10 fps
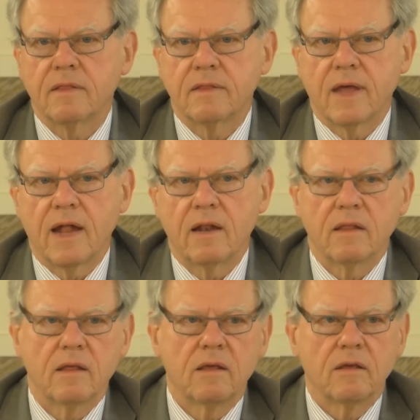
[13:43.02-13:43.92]

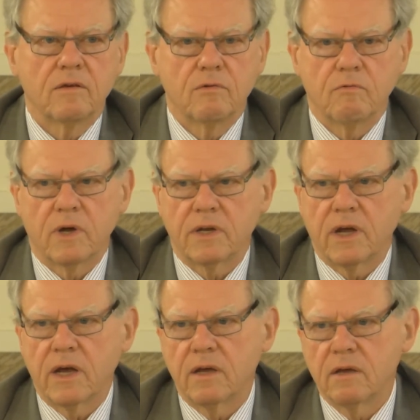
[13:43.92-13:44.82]
tell you what
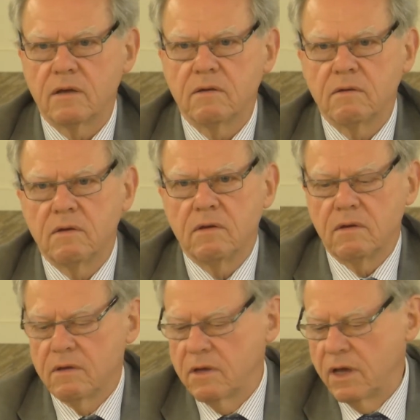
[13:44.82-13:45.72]
I
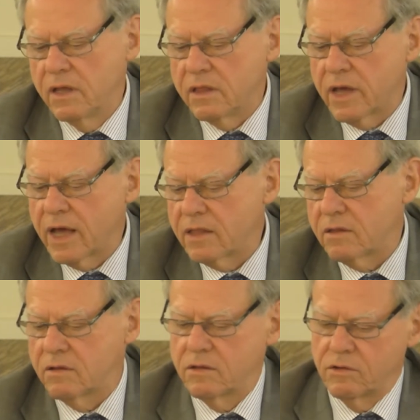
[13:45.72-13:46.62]
intend
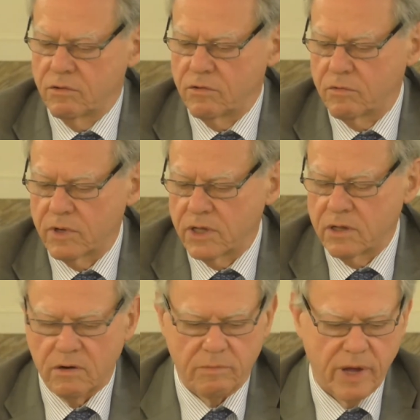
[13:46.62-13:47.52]
to do in
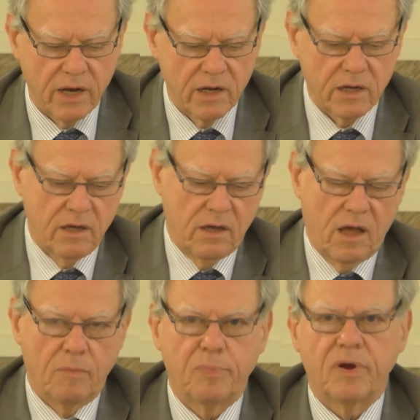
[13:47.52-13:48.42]
the remaining
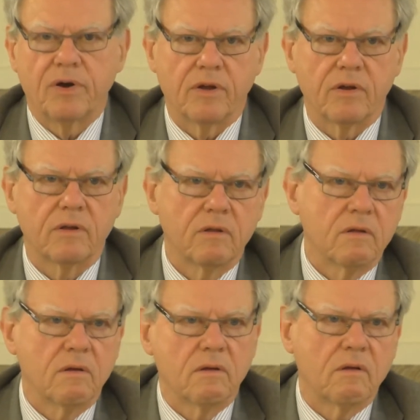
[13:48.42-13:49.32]
period,
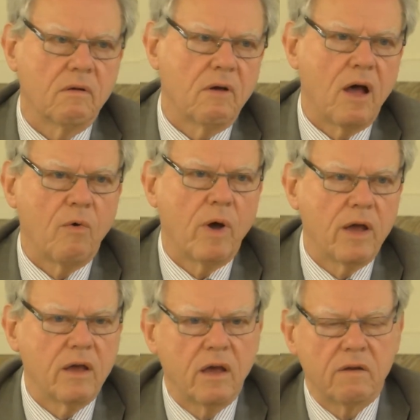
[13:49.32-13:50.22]
how
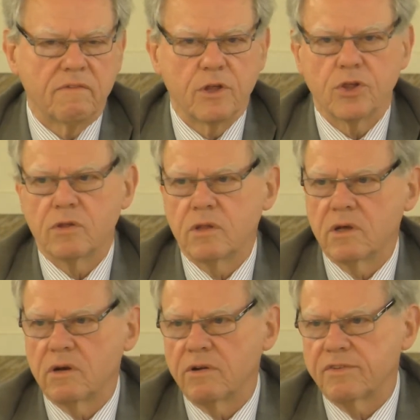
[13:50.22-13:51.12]
I envision
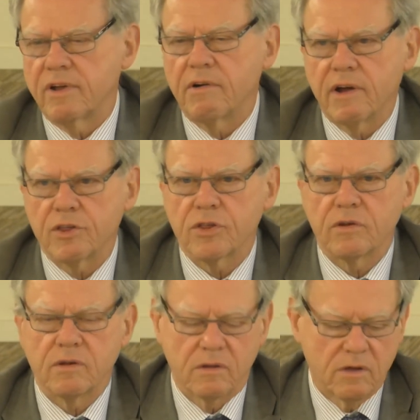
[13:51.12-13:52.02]
the
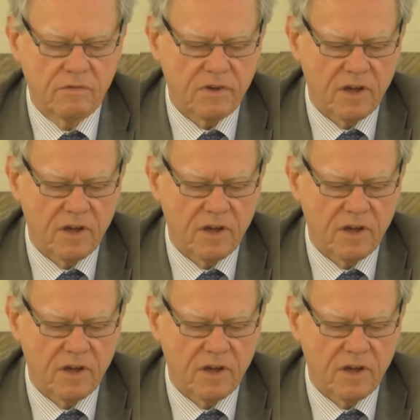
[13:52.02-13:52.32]
resurrection of